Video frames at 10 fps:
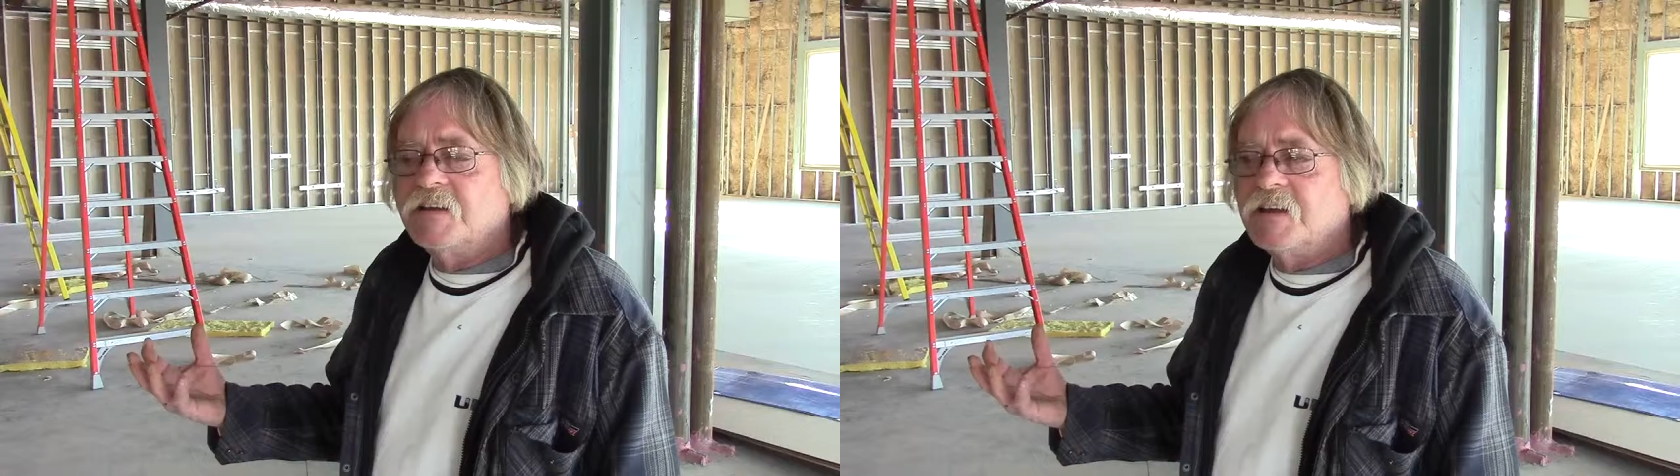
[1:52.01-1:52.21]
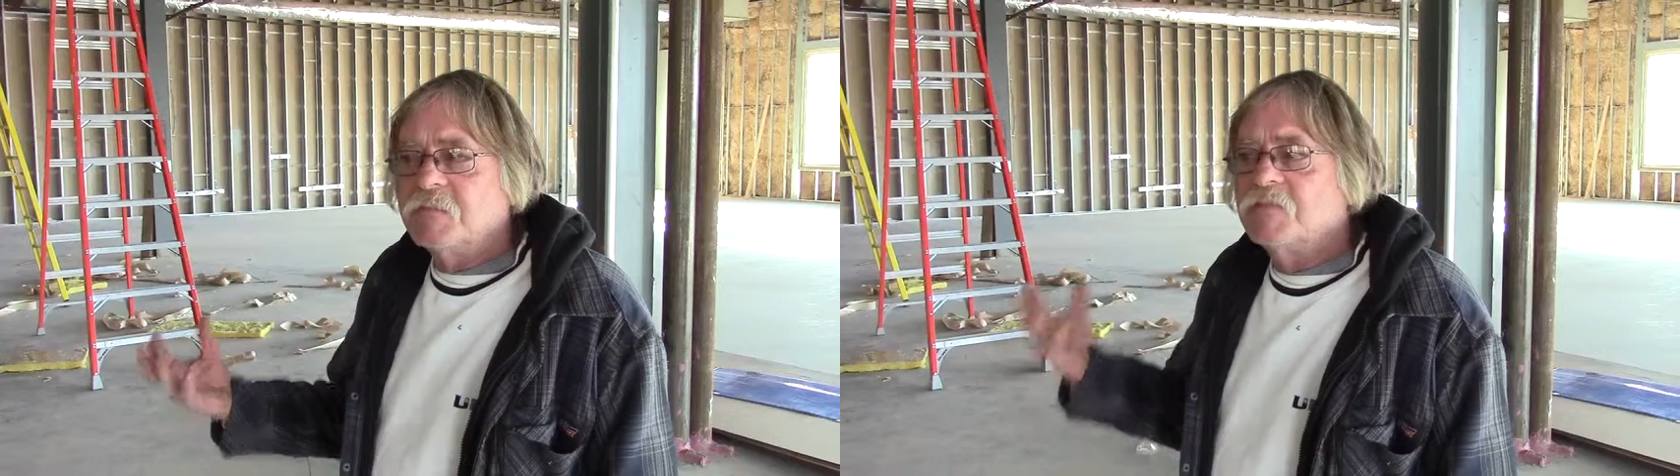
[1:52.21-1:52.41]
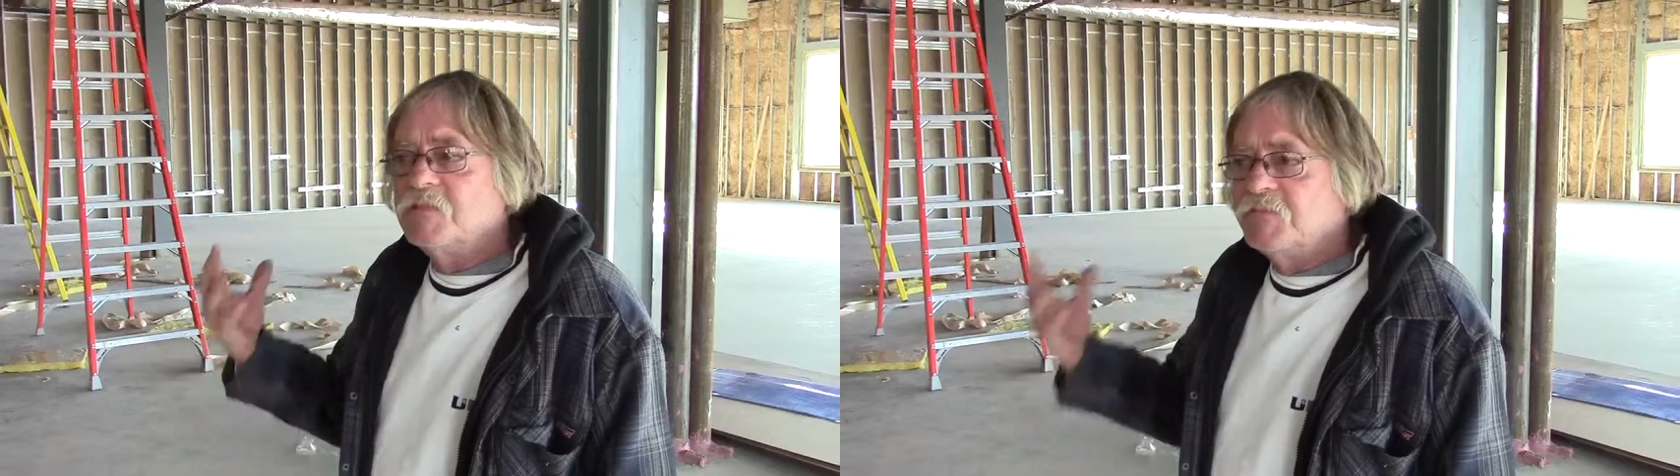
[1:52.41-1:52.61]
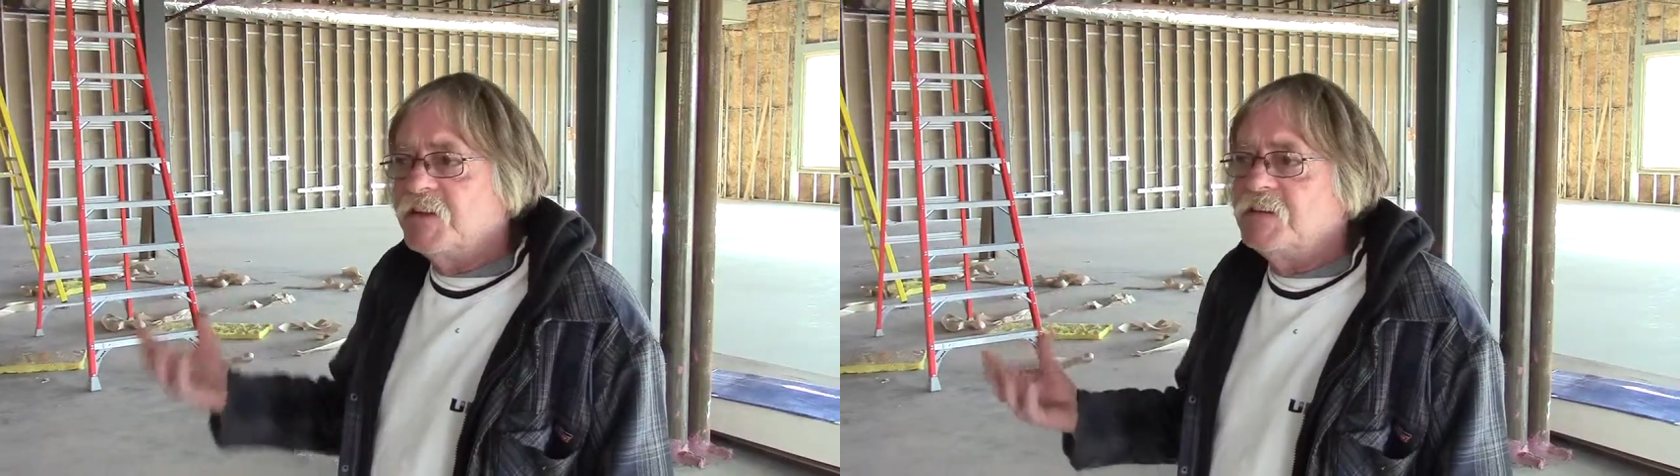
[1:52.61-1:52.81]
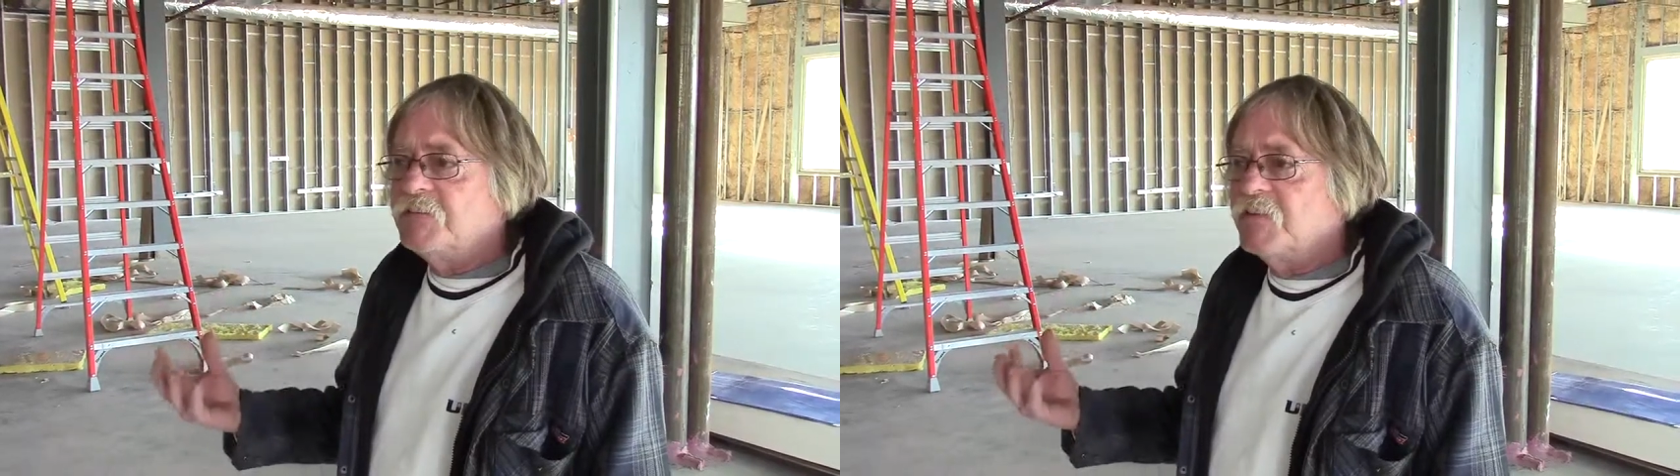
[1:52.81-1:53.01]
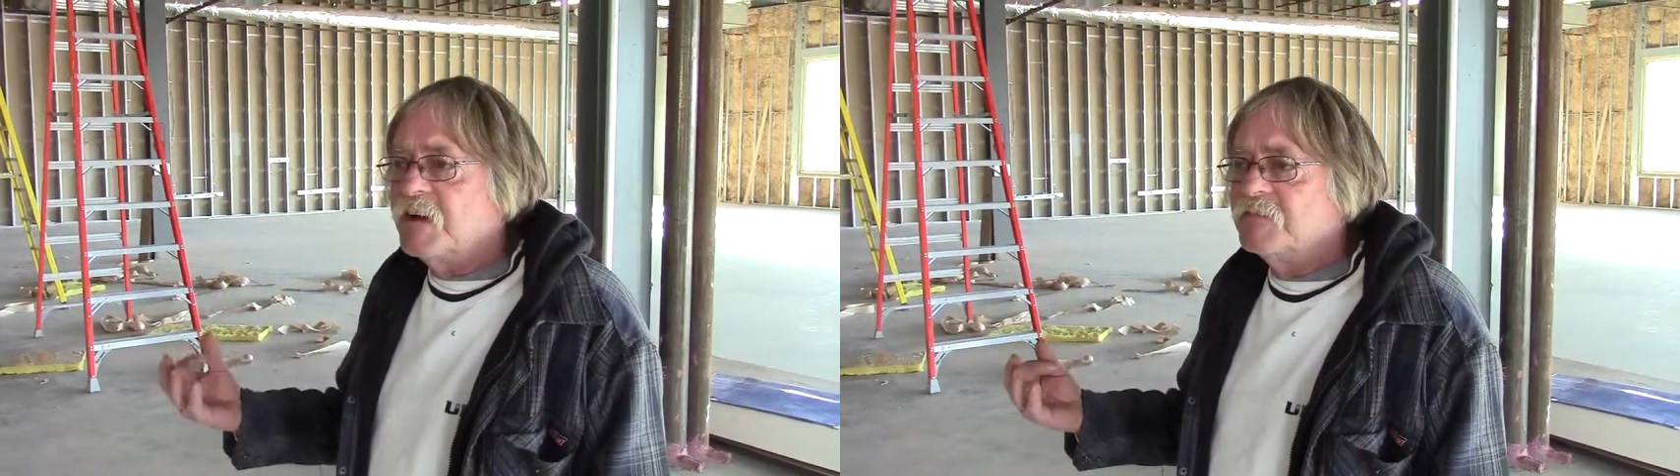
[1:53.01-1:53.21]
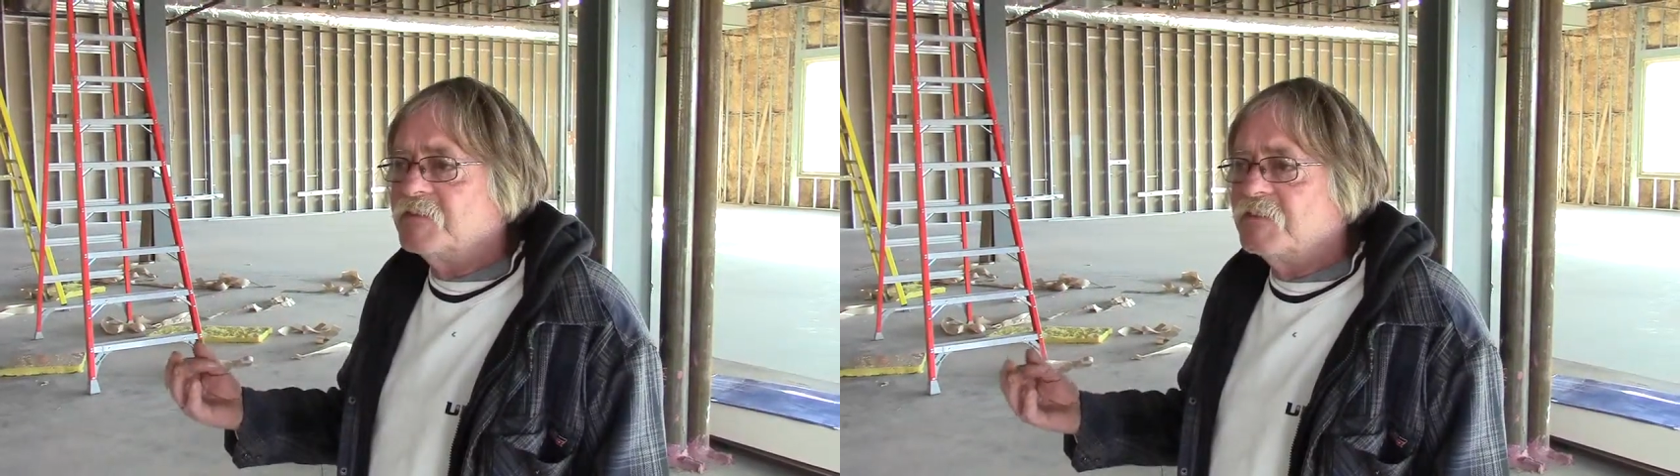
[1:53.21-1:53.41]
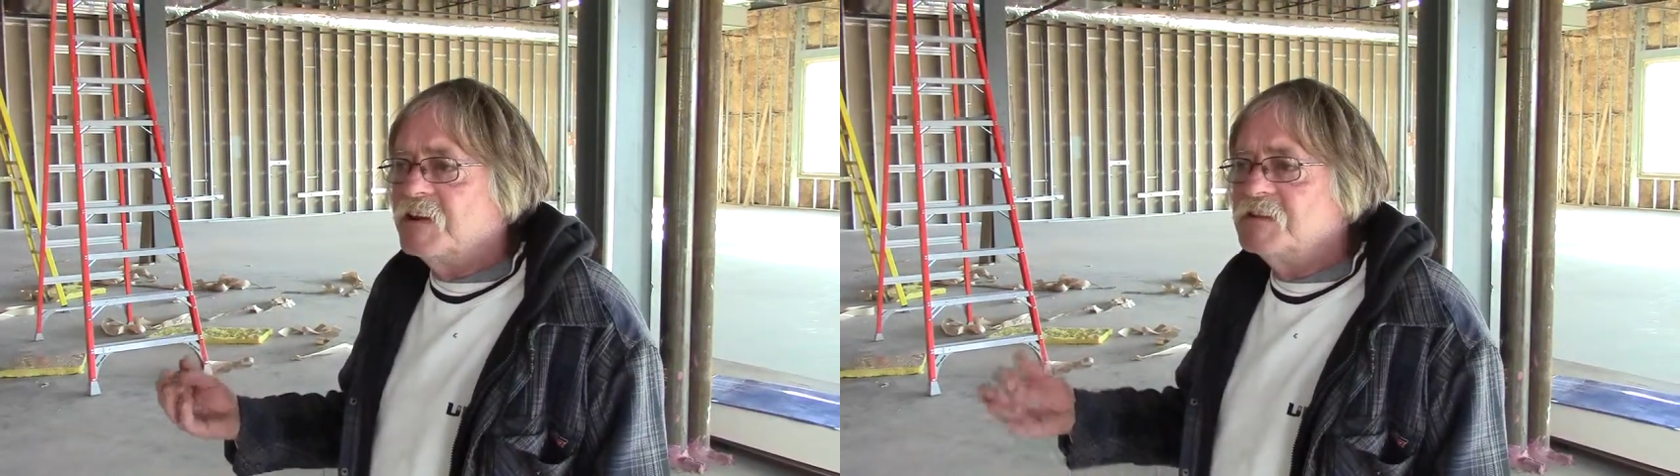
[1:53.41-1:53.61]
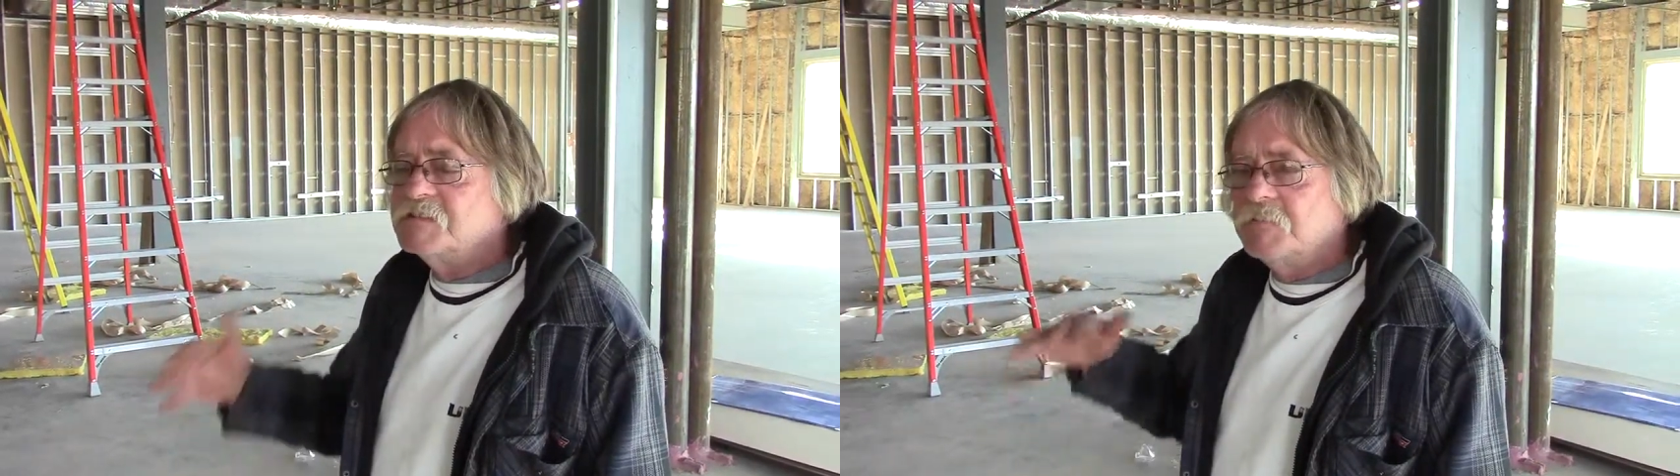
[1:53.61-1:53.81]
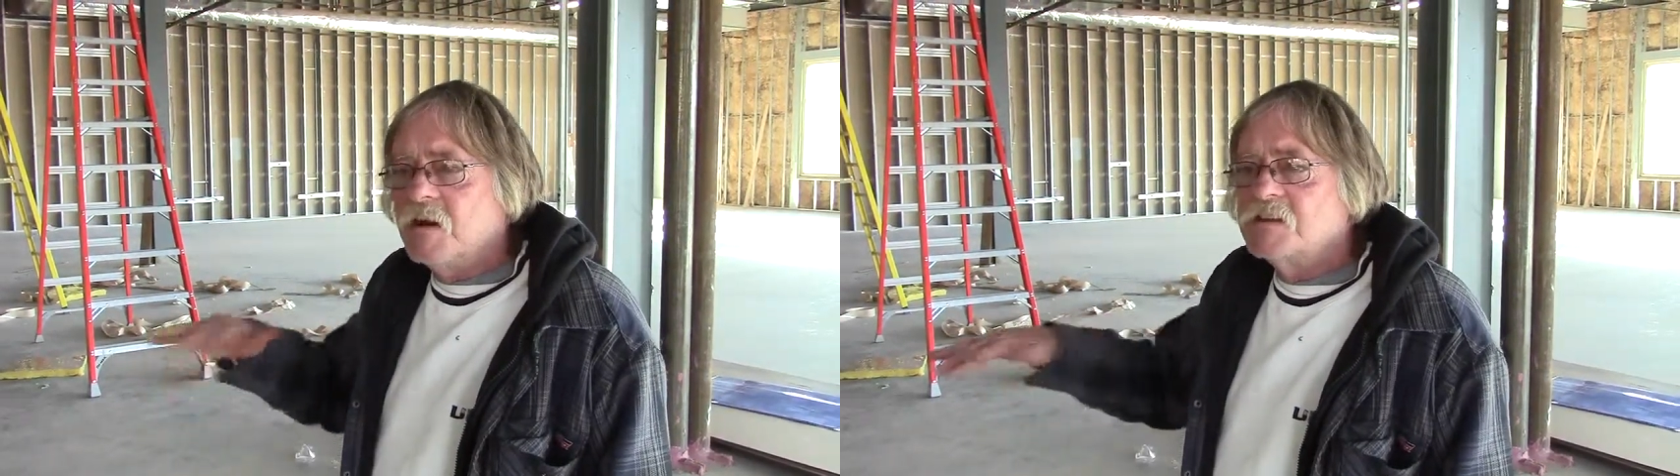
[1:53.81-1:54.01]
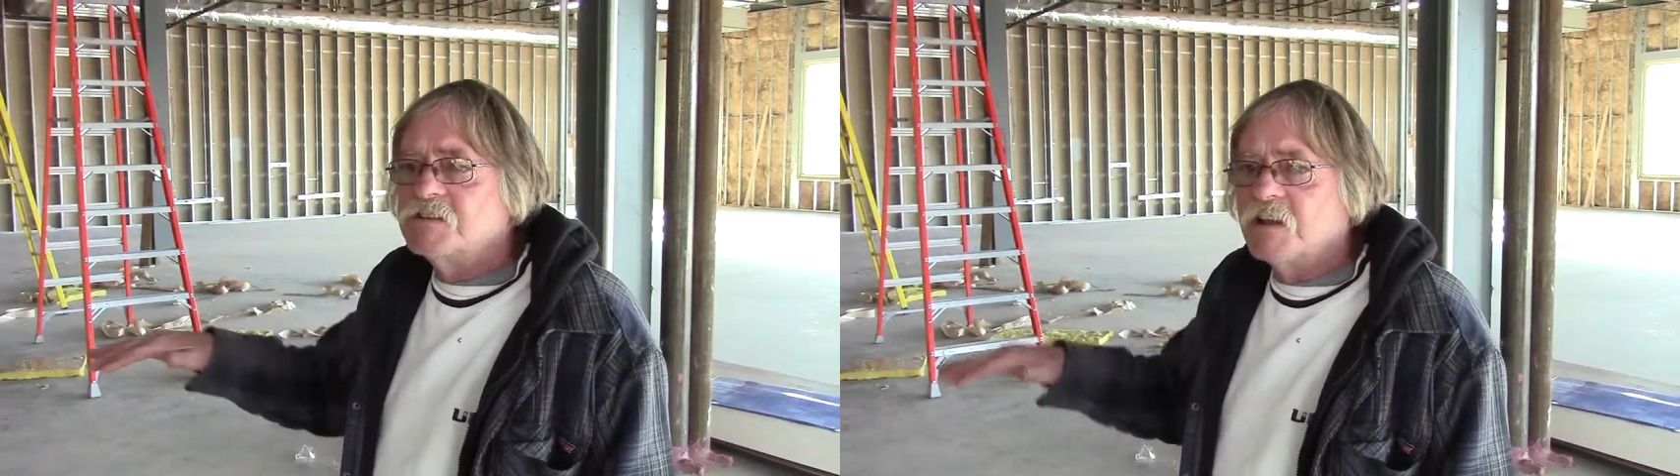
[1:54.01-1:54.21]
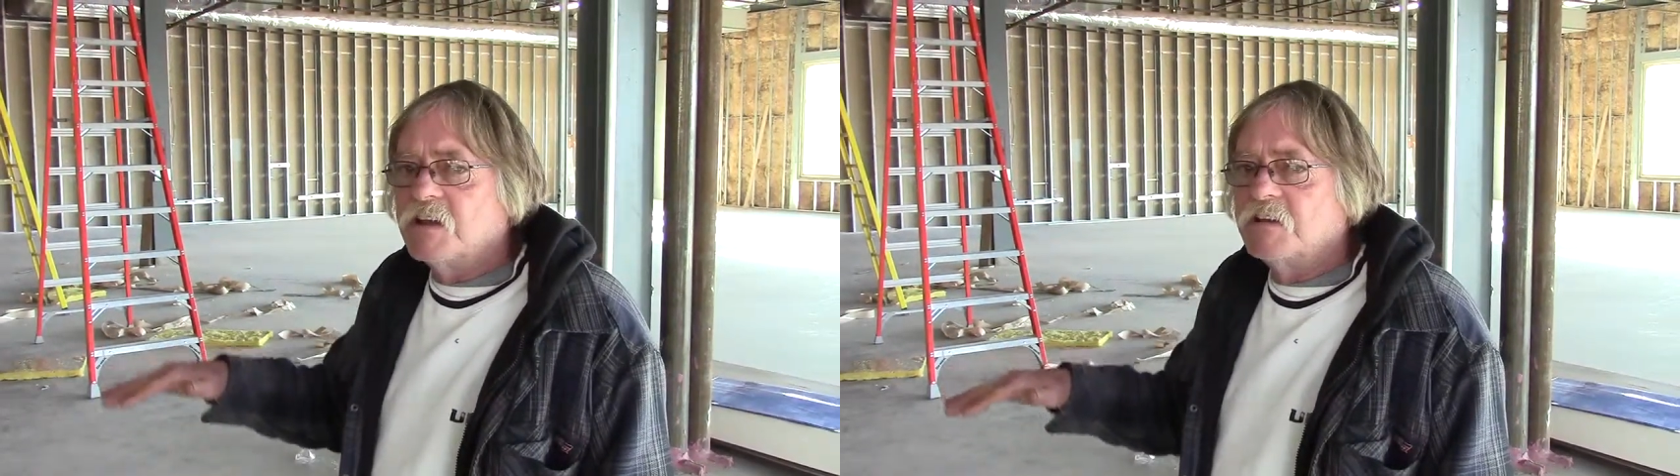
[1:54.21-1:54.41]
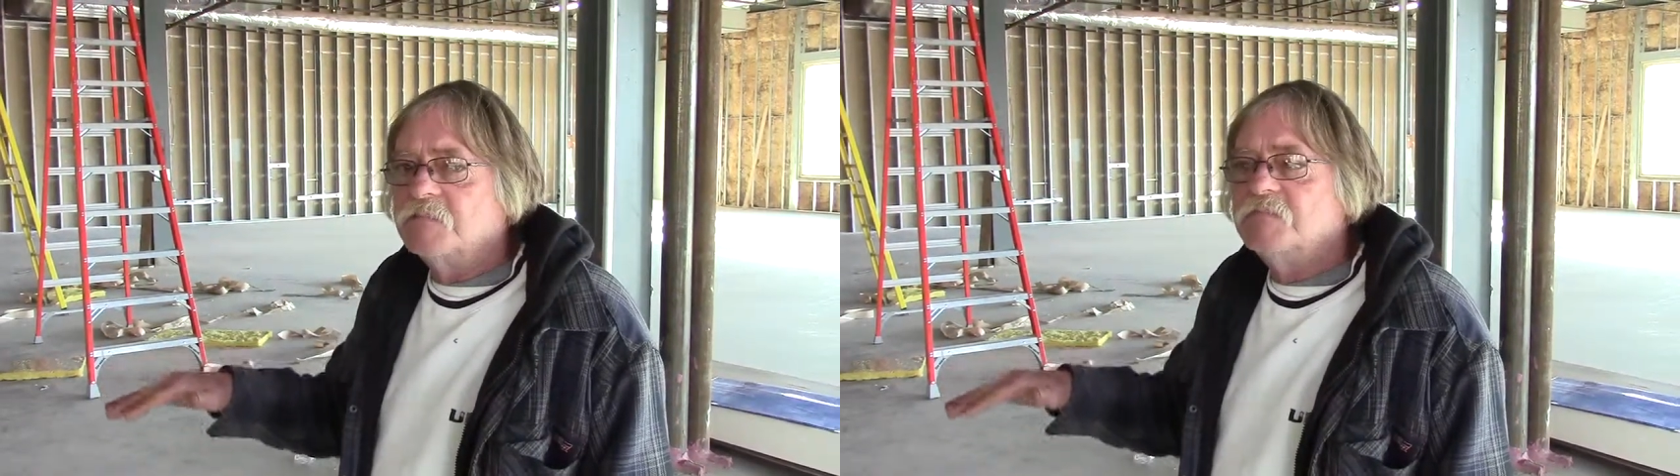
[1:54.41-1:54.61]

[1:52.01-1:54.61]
temp to 55 degrees and modulate